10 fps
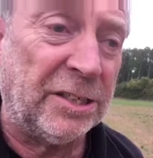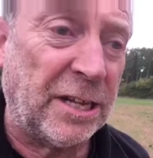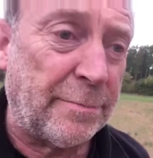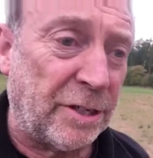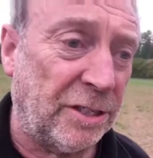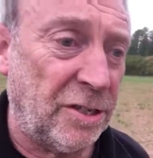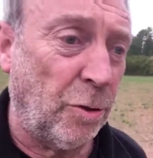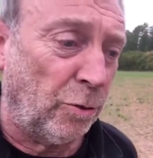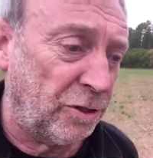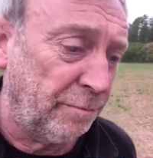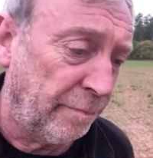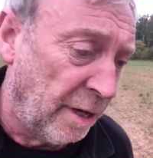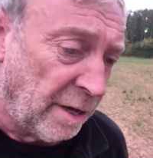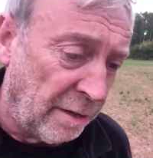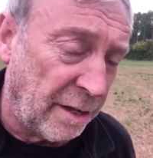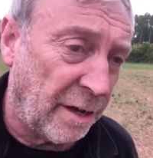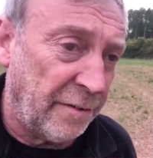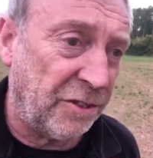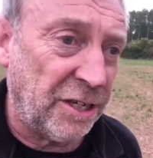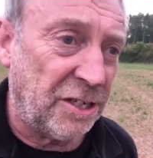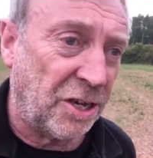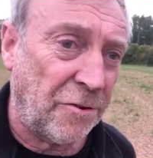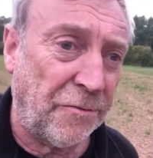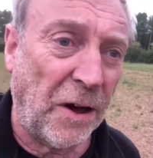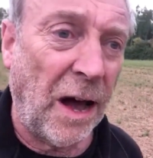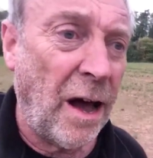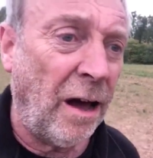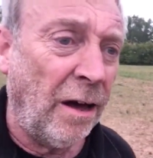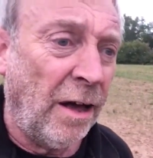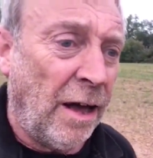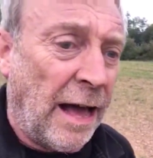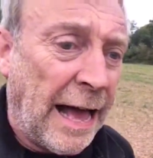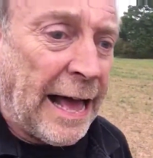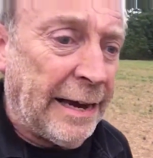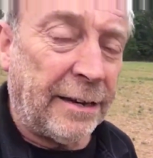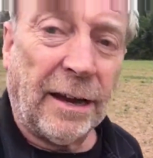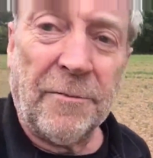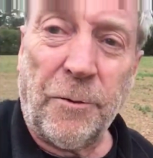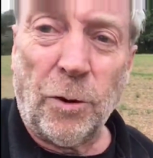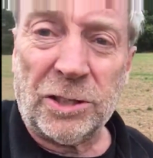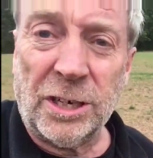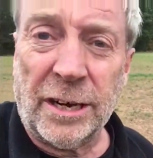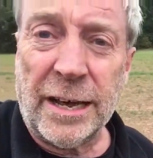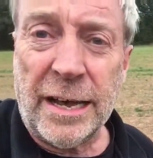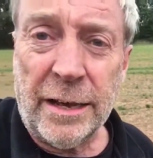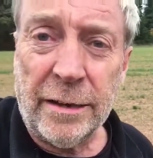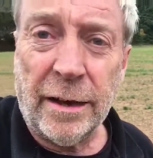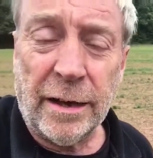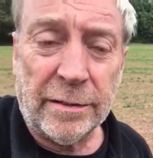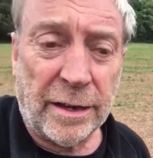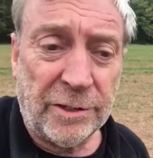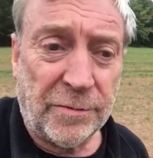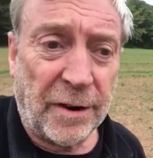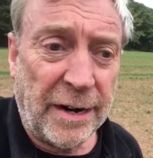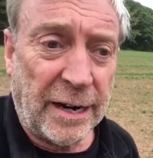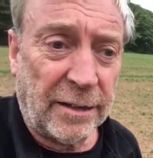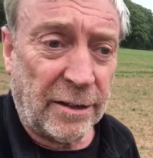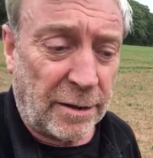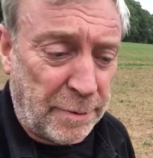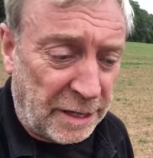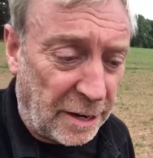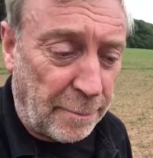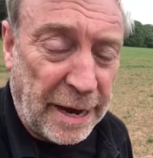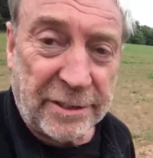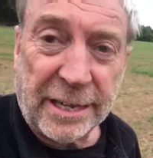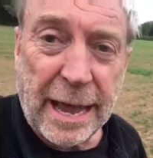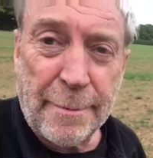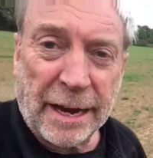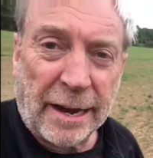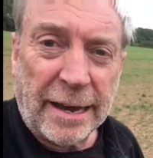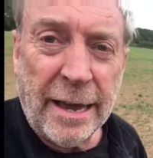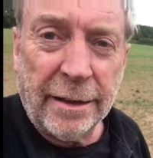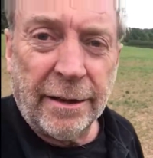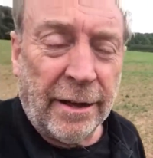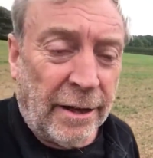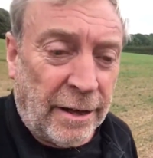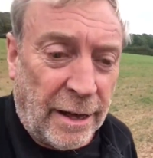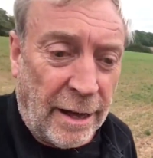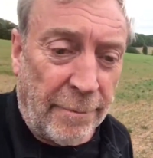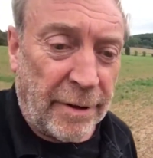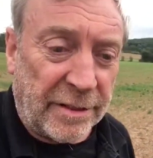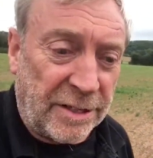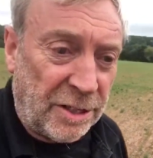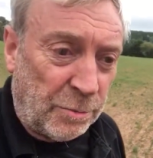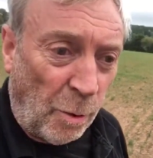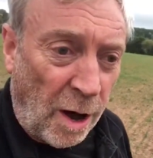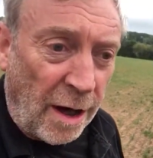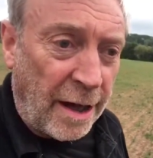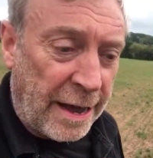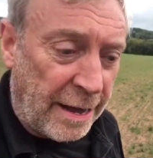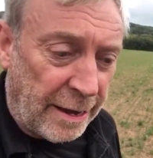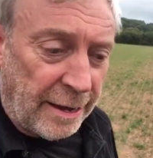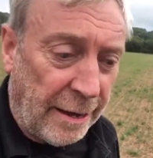established this autumn that I've seen so far, and unfortunately there is very little that can be done about it chemically. This is why